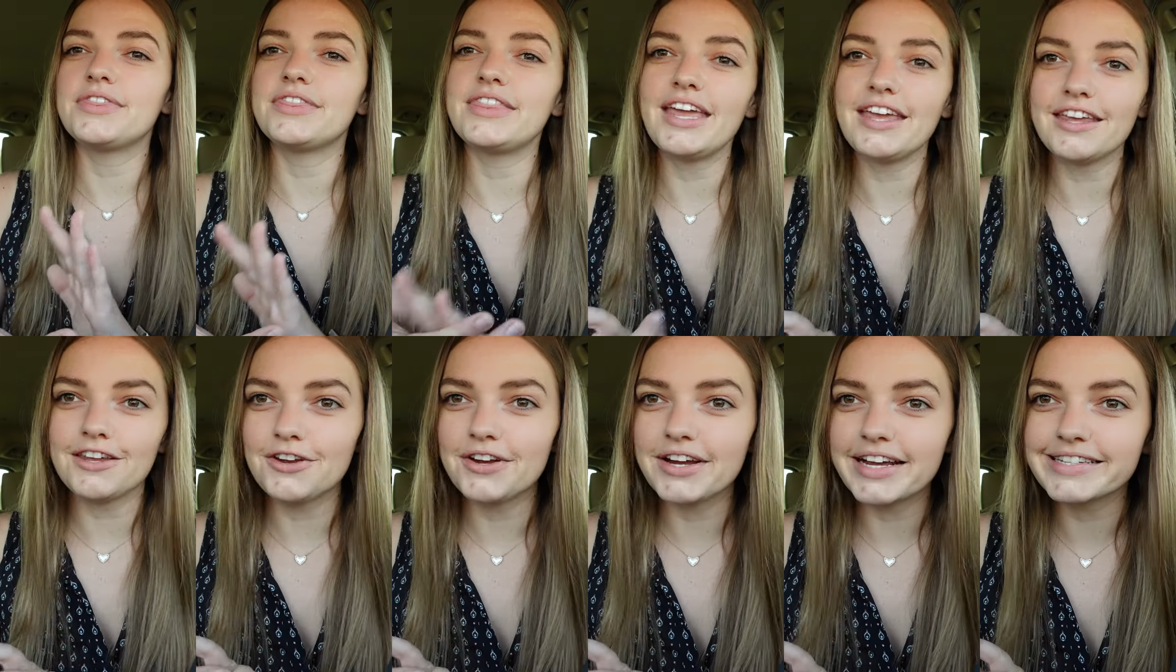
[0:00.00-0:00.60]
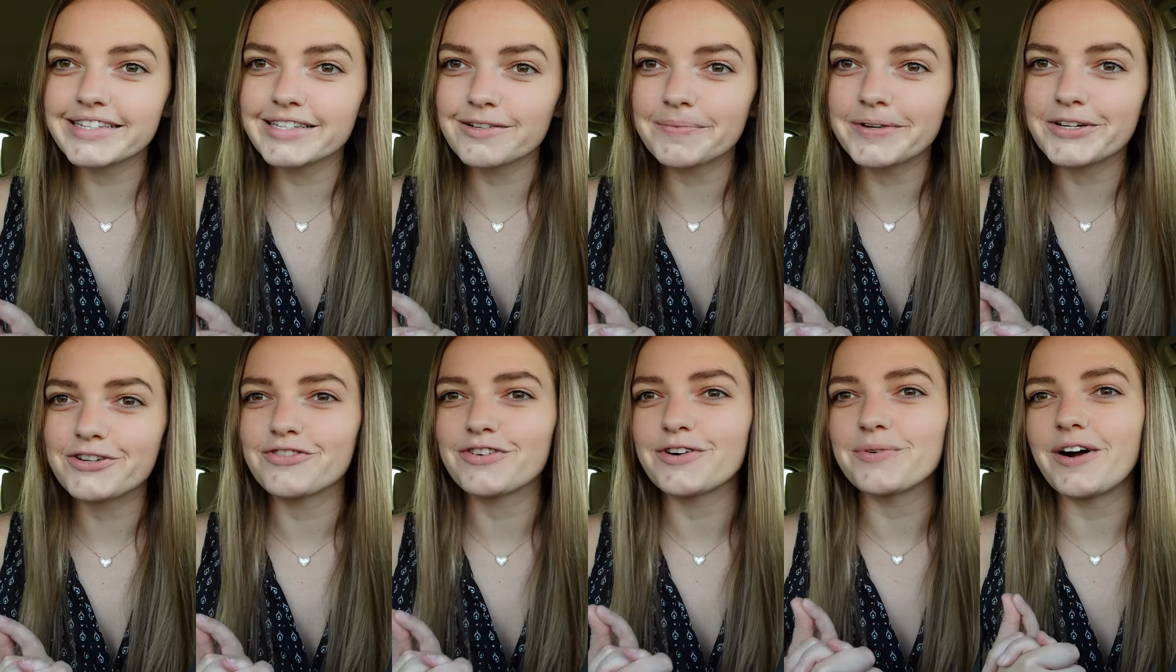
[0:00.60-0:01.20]
Thank you guys so
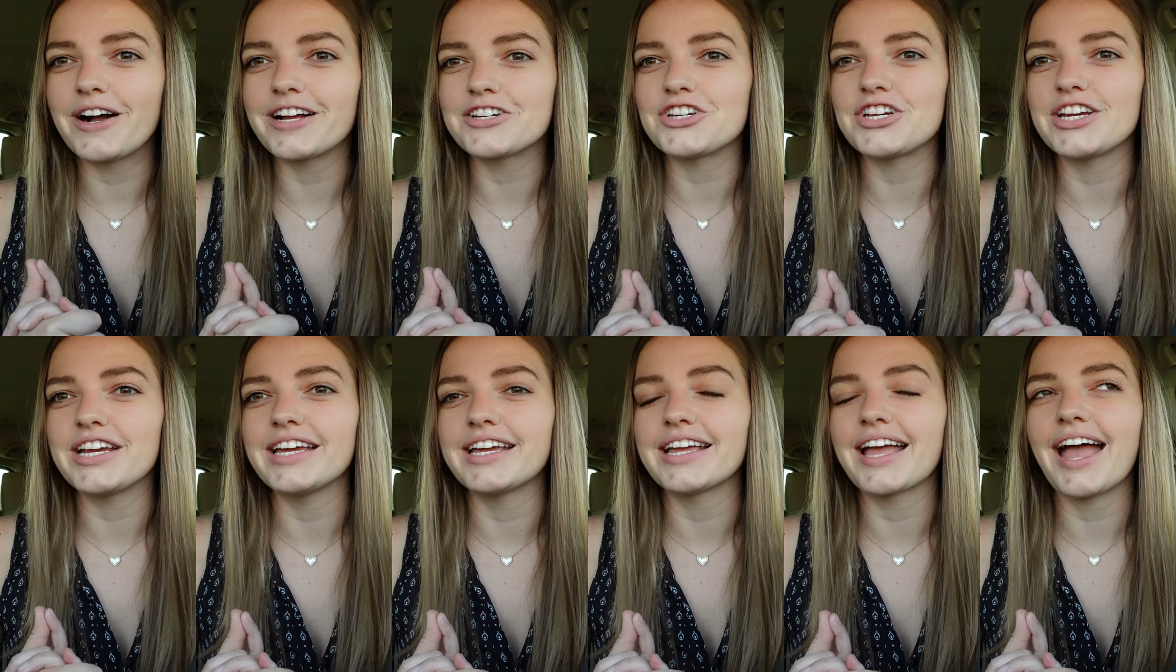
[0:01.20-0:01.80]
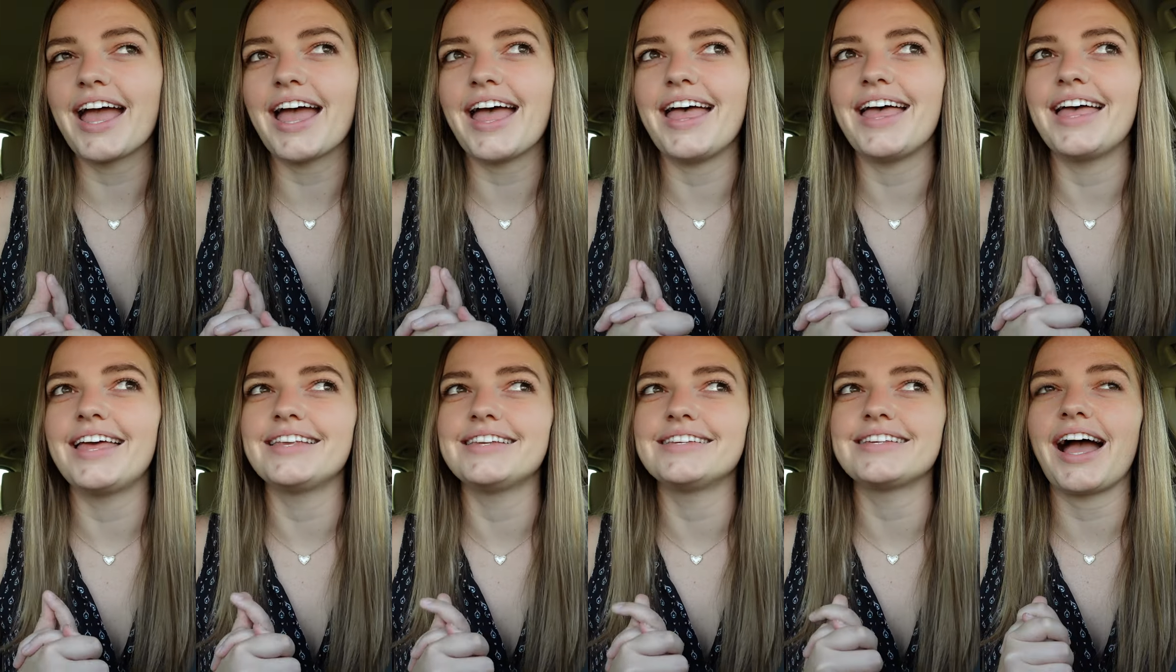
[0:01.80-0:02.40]
much for watching,
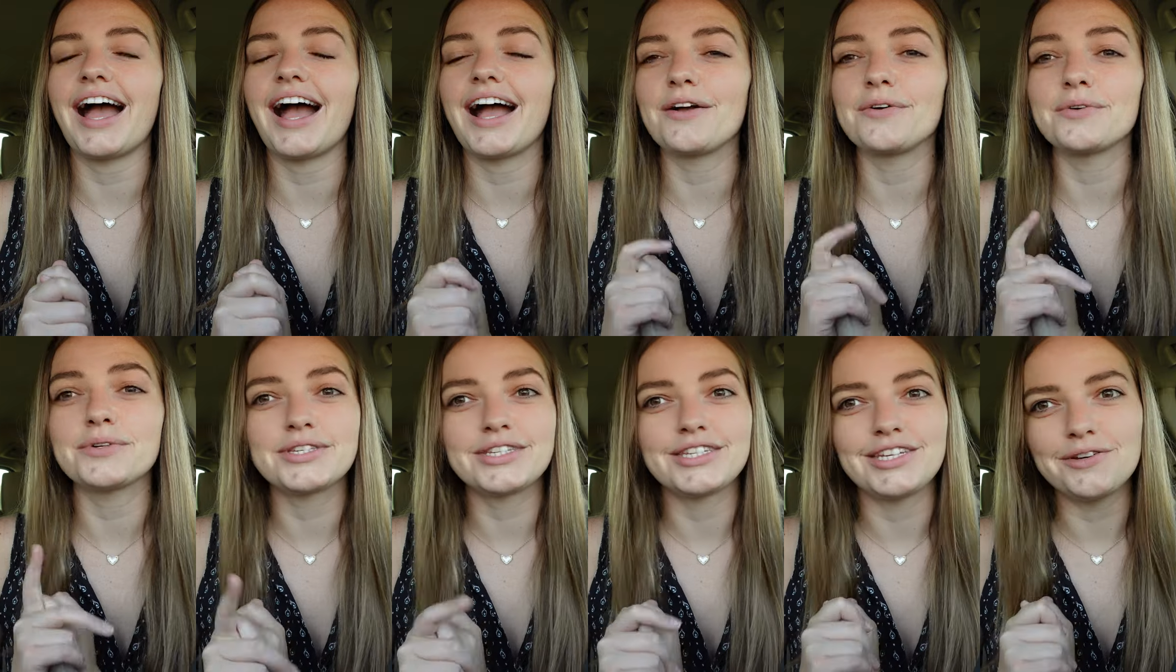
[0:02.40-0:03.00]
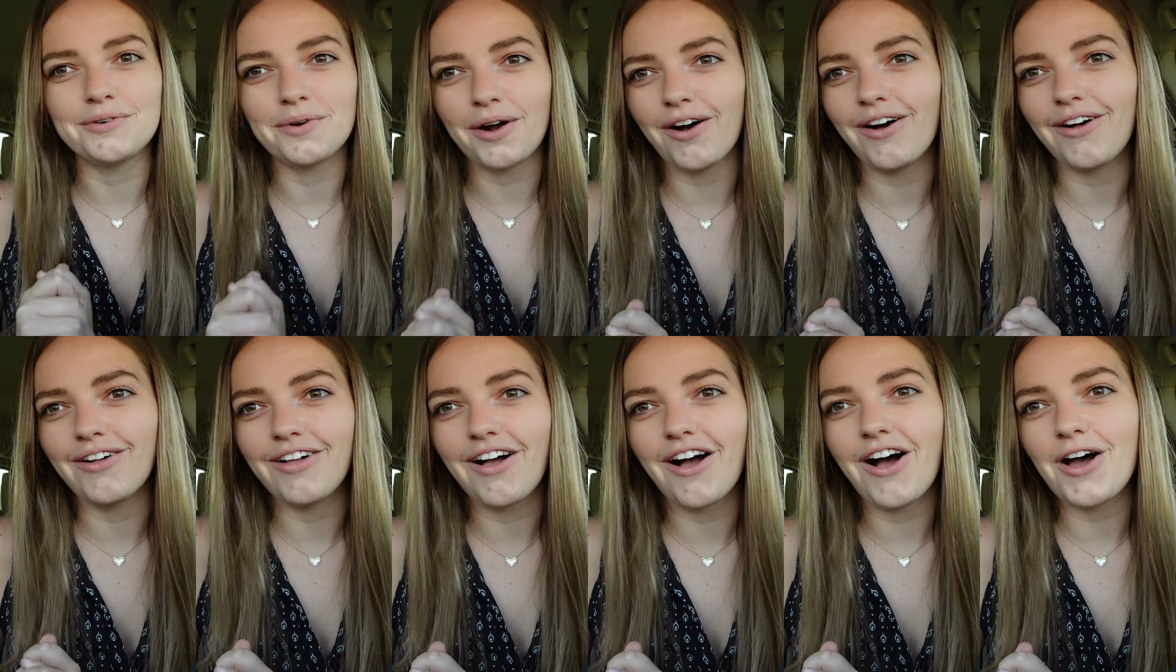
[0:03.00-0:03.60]
and I will see you
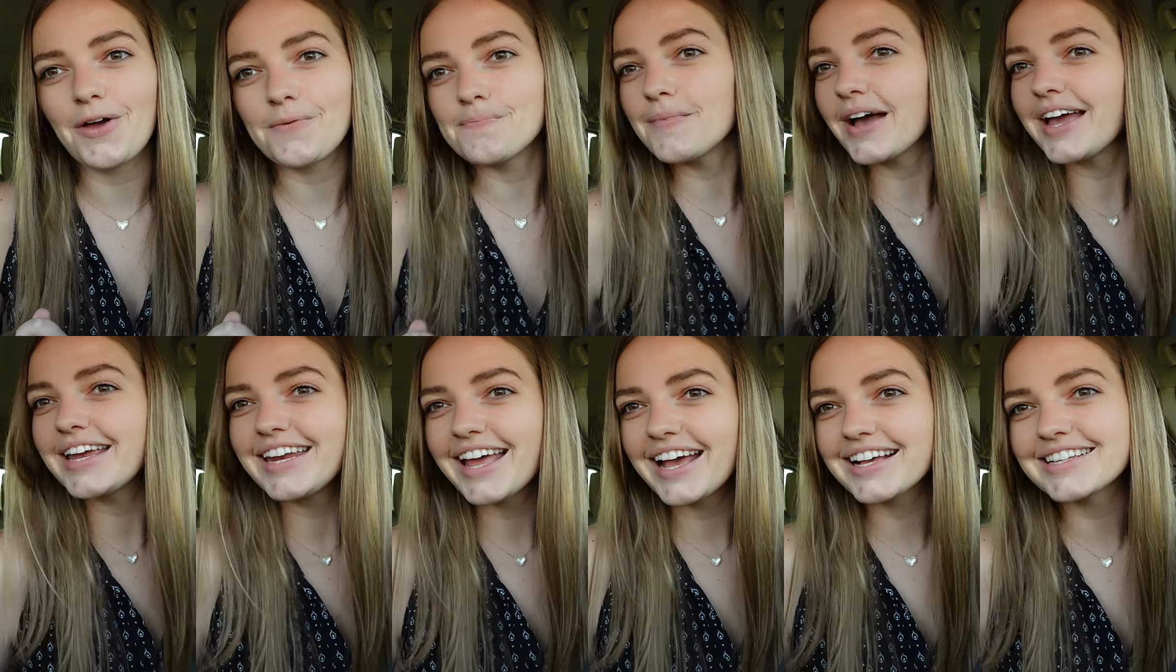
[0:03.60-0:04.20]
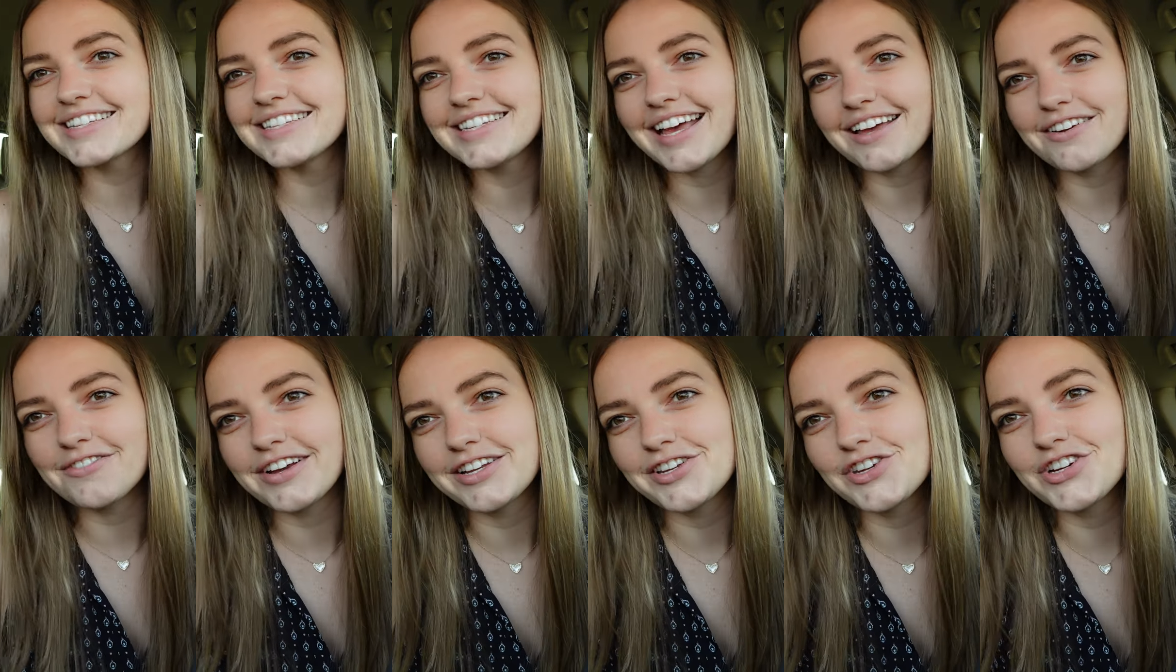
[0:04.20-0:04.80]
all on my next
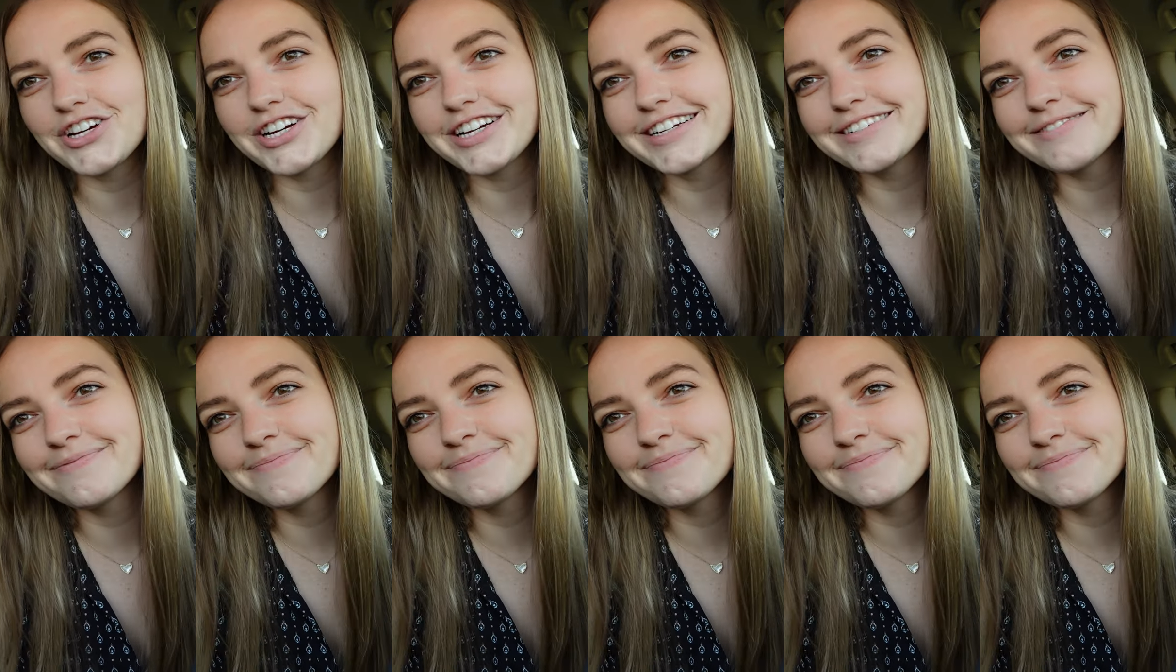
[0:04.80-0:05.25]
adventure.